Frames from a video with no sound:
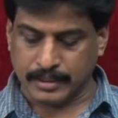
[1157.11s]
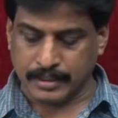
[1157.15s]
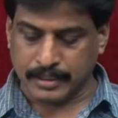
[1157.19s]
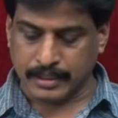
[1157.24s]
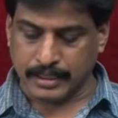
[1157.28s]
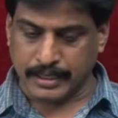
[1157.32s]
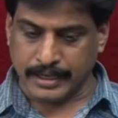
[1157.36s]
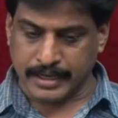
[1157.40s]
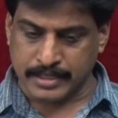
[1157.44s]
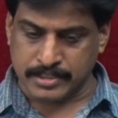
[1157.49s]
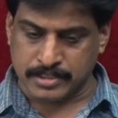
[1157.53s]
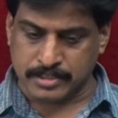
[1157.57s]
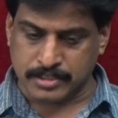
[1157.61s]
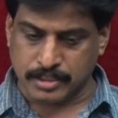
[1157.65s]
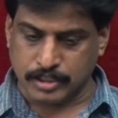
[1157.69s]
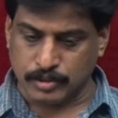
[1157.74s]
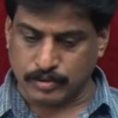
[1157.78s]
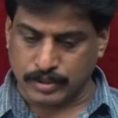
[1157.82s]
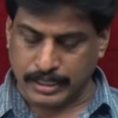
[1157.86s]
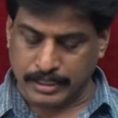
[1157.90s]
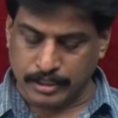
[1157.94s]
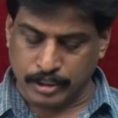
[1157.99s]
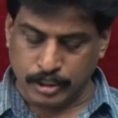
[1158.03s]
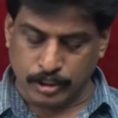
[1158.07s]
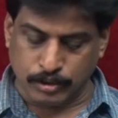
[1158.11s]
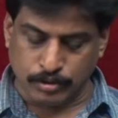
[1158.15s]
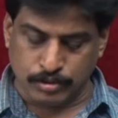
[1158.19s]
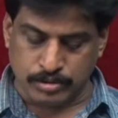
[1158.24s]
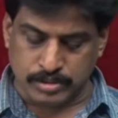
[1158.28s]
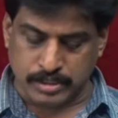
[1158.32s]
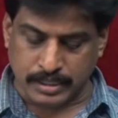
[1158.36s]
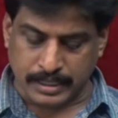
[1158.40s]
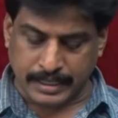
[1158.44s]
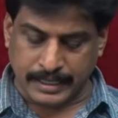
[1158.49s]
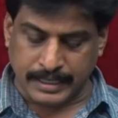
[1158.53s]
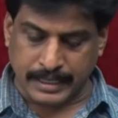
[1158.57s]
Yes, you can
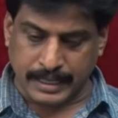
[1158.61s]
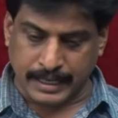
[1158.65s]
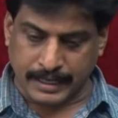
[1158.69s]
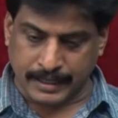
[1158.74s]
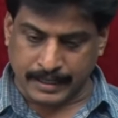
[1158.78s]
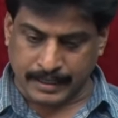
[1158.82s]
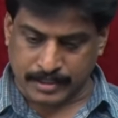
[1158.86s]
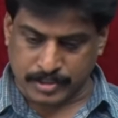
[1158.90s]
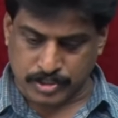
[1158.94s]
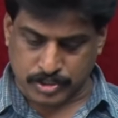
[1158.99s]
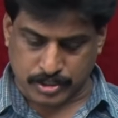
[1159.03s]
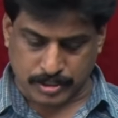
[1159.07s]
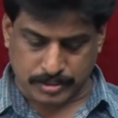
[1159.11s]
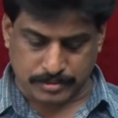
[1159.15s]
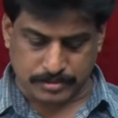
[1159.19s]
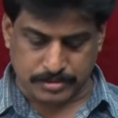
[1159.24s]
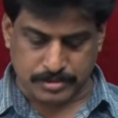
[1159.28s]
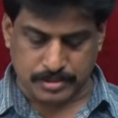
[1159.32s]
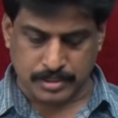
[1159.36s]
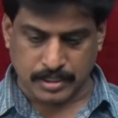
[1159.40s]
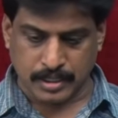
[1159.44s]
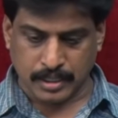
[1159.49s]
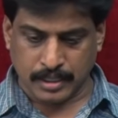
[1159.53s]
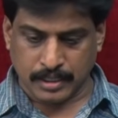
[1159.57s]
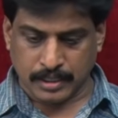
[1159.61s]
use redirections.